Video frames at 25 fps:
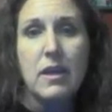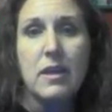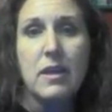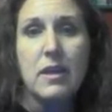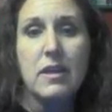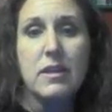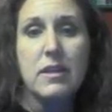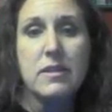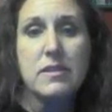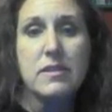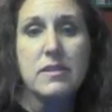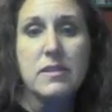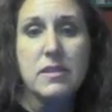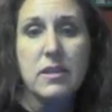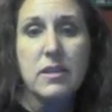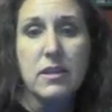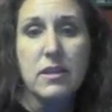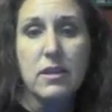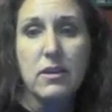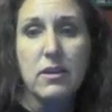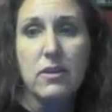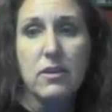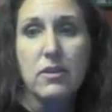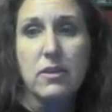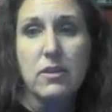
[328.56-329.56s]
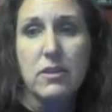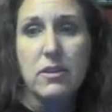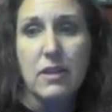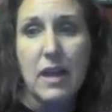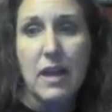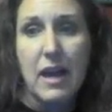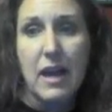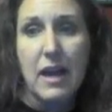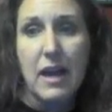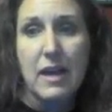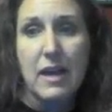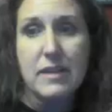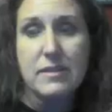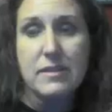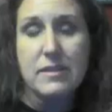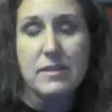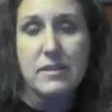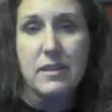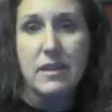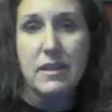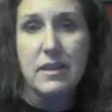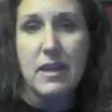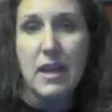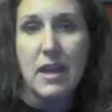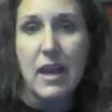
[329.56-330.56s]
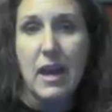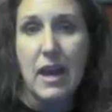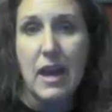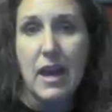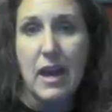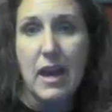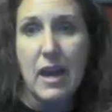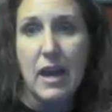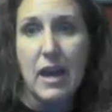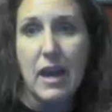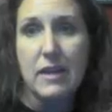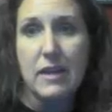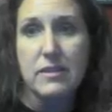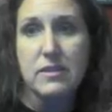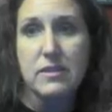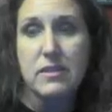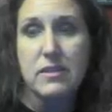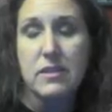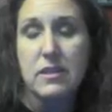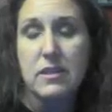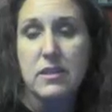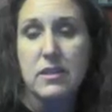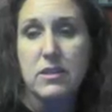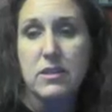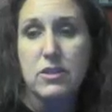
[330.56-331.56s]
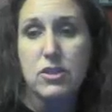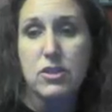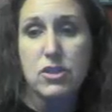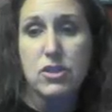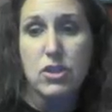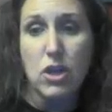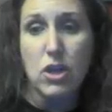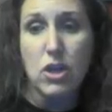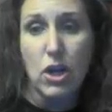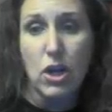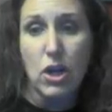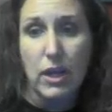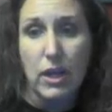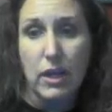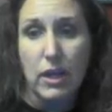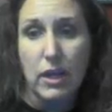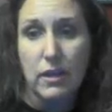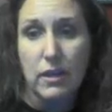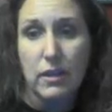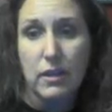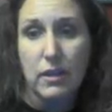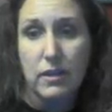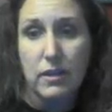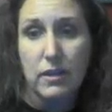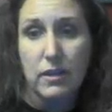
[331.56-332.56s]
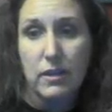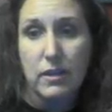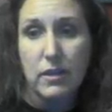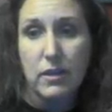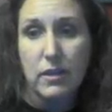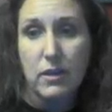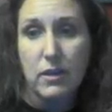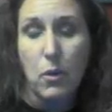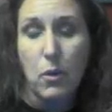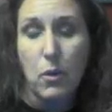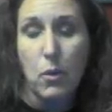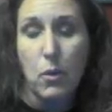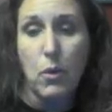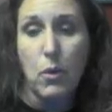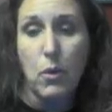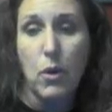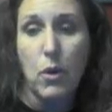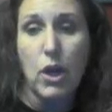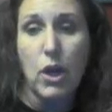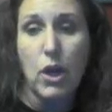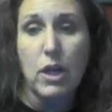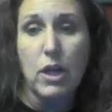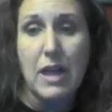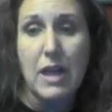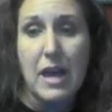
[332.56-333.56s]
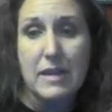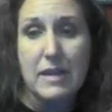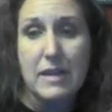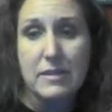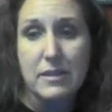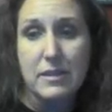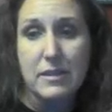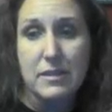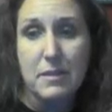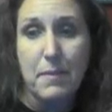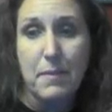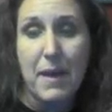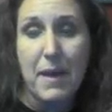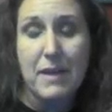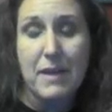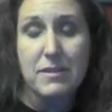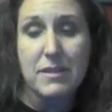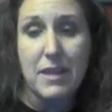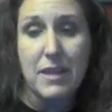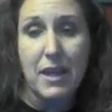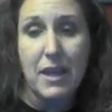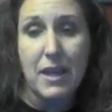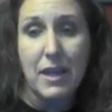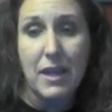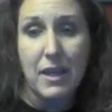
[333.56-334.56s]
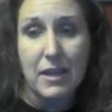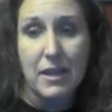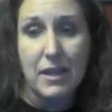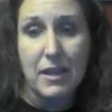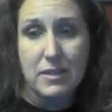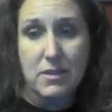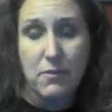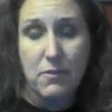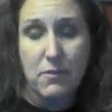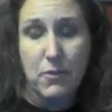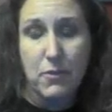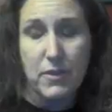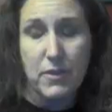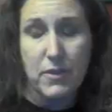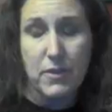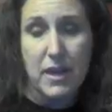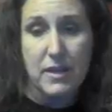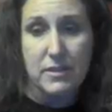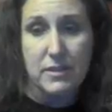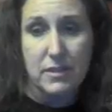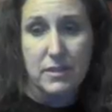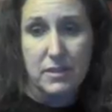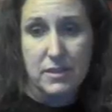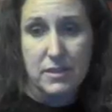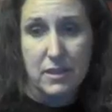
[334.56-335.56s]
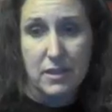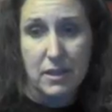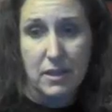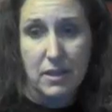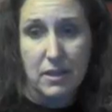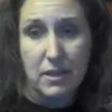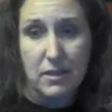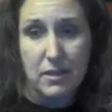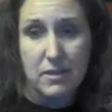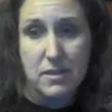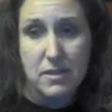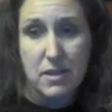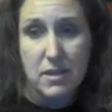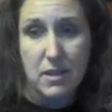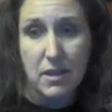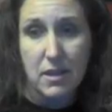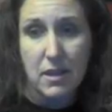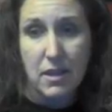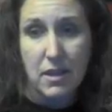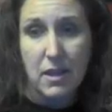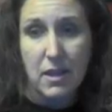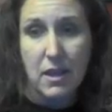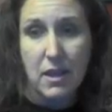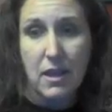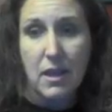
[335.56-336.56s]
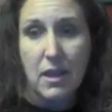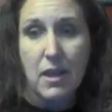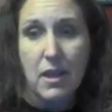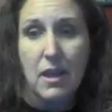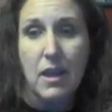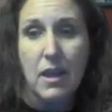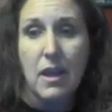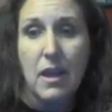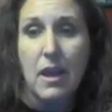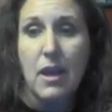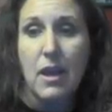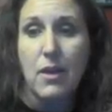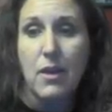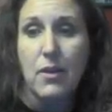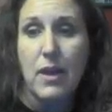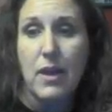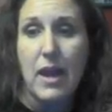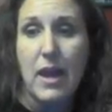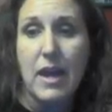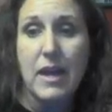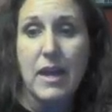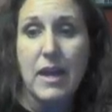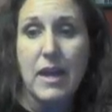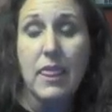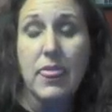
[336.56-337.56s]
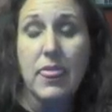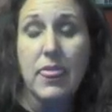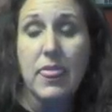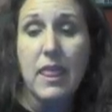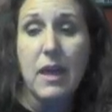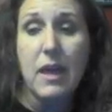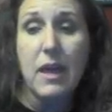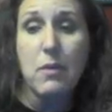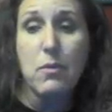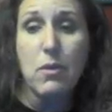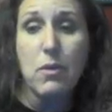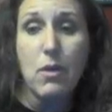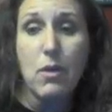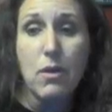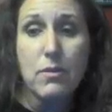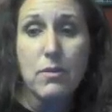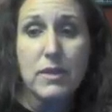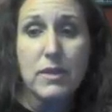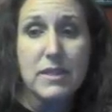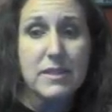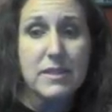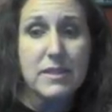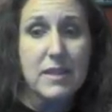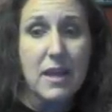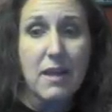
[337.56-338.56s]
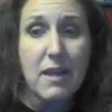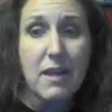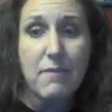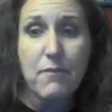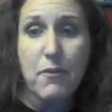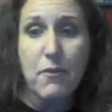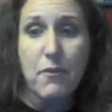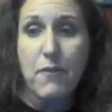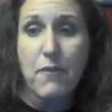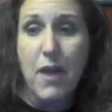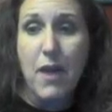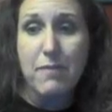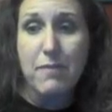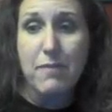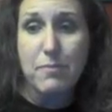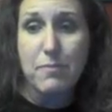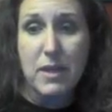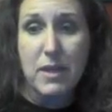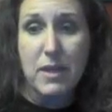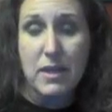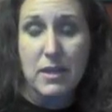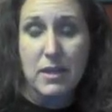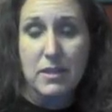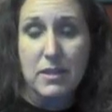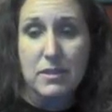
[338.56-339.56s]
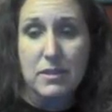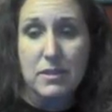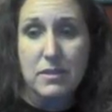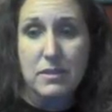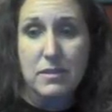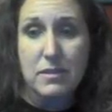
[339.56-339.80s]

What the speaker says: until class has started or class is about to end for the exit ticket. Okay, they will only stay up for 5 minutes.